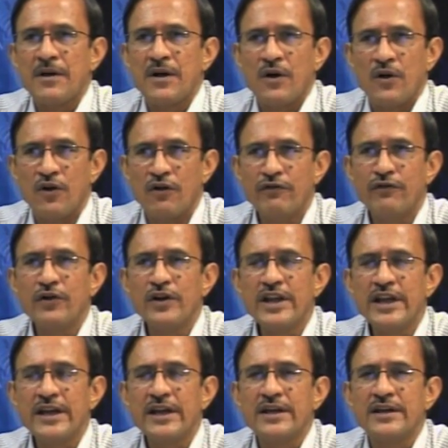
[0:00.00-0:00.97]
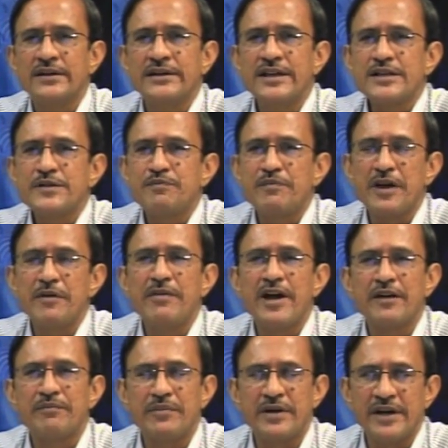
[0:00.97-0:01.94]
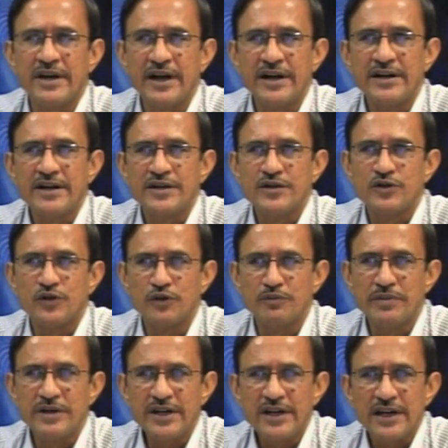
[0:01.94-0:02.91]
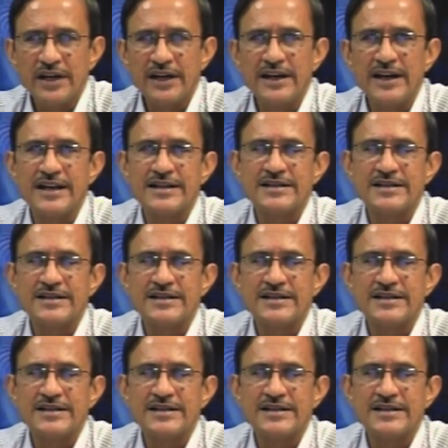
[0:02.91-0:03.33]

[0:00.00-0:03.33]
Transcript: Hopefully, this payback period should be less